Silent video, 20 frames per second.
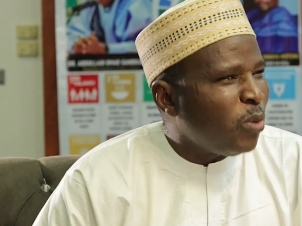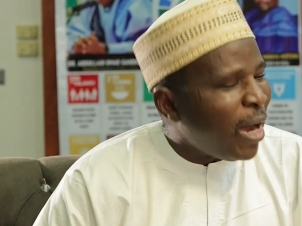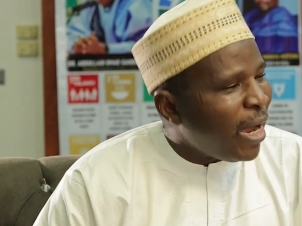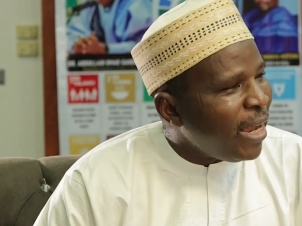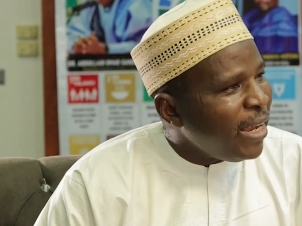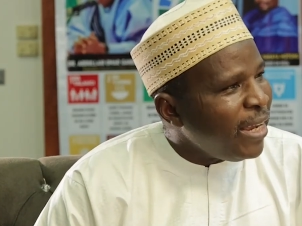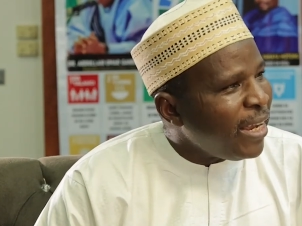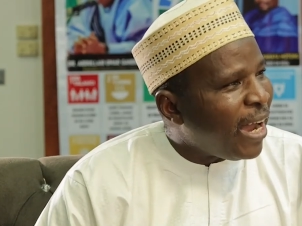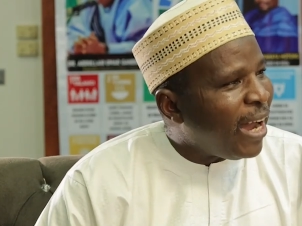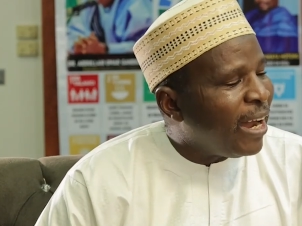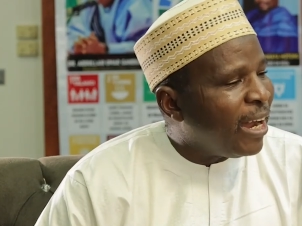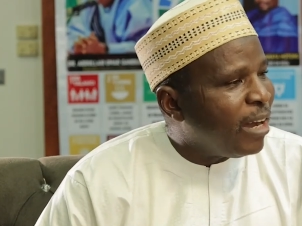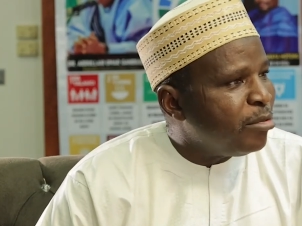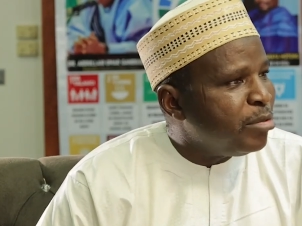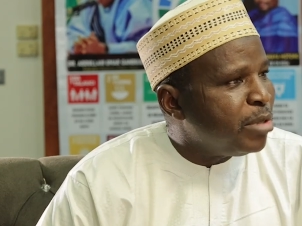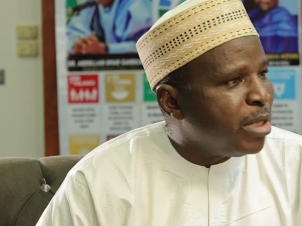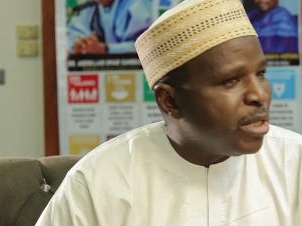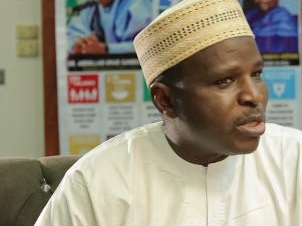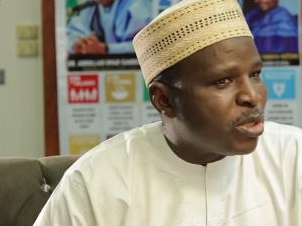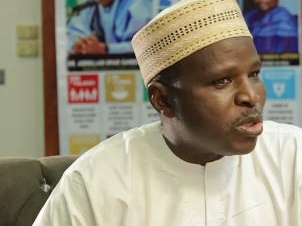Why are
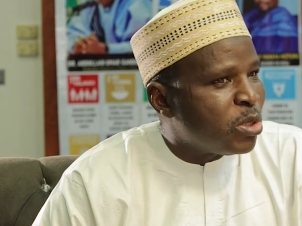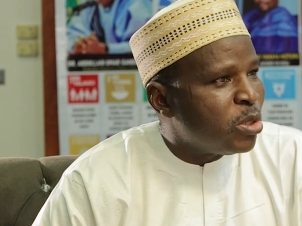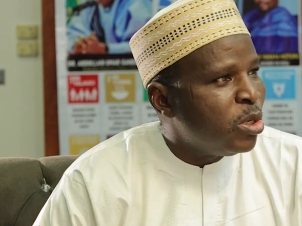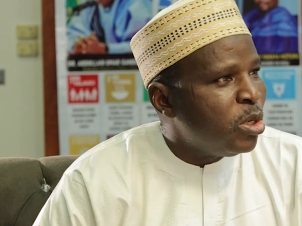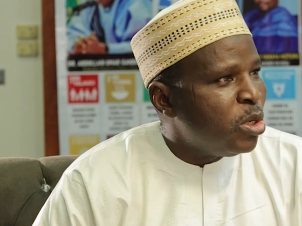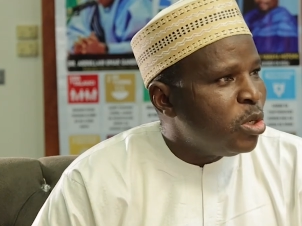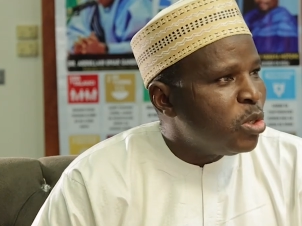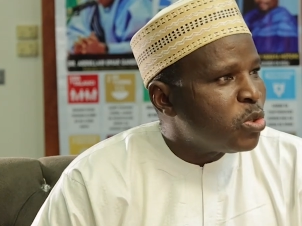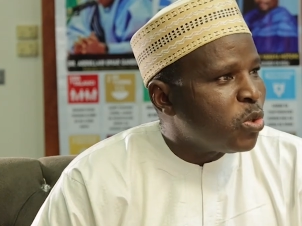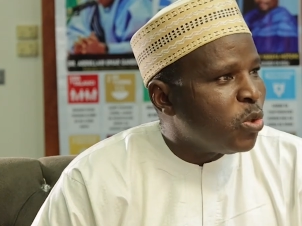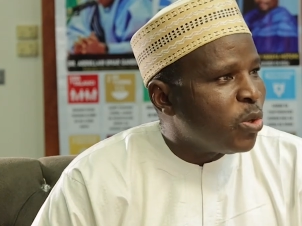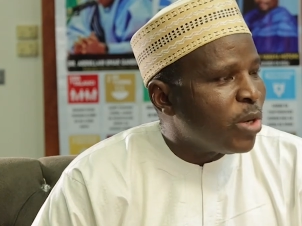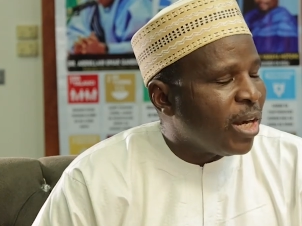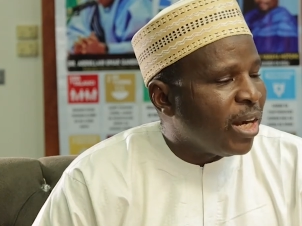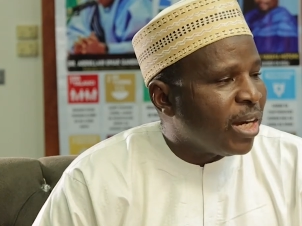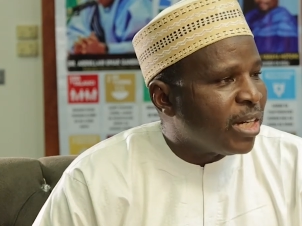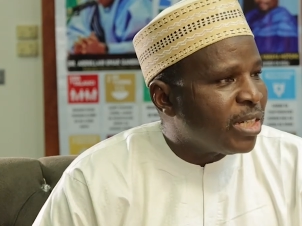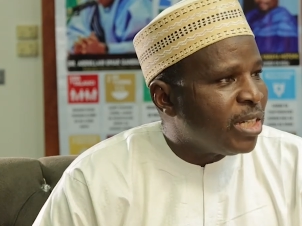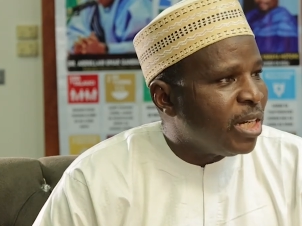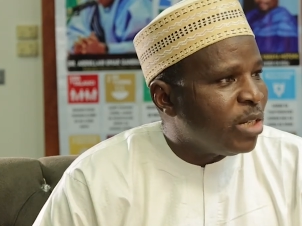governors so
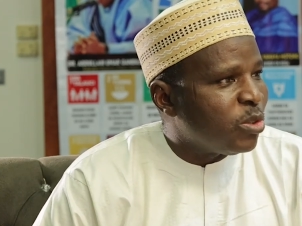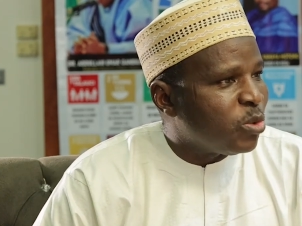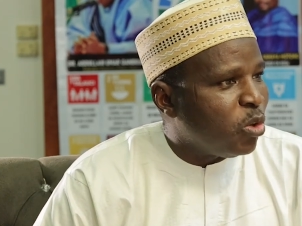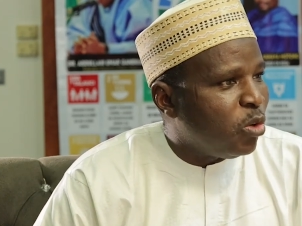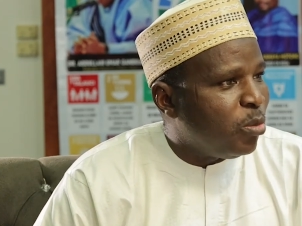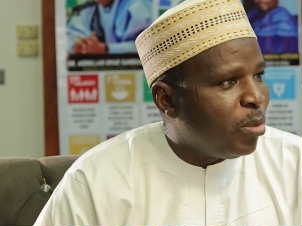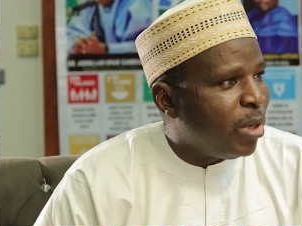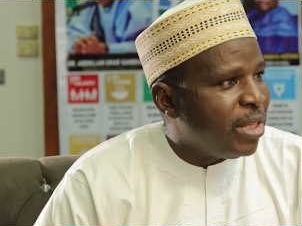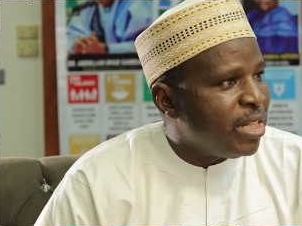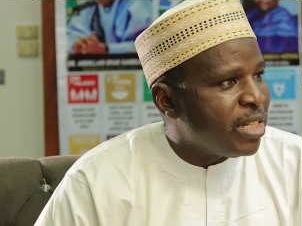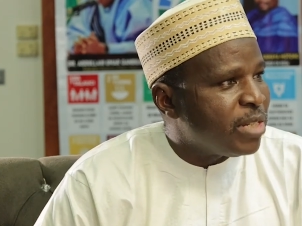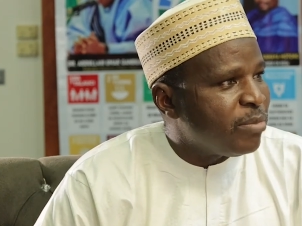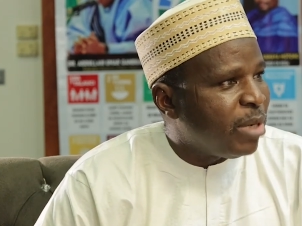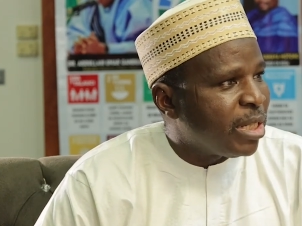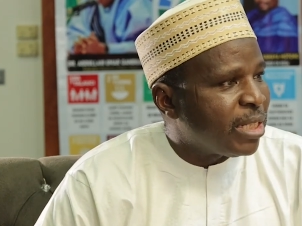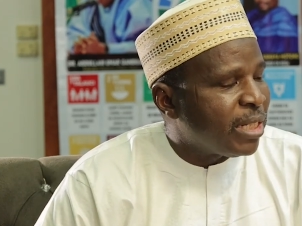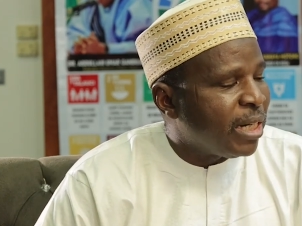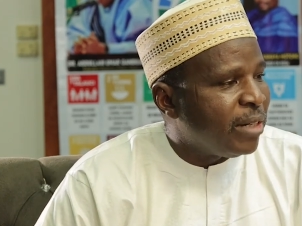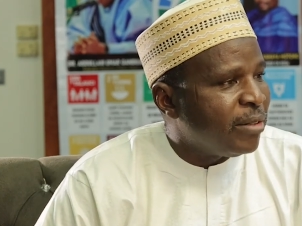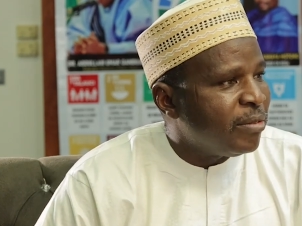reluctant over this
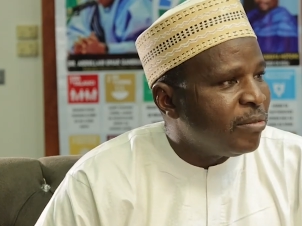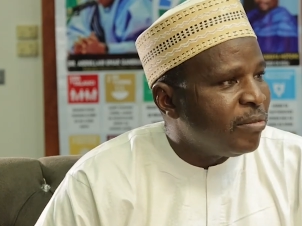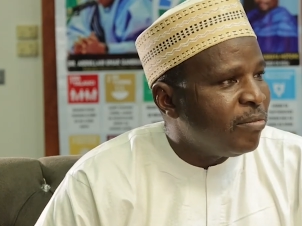matter?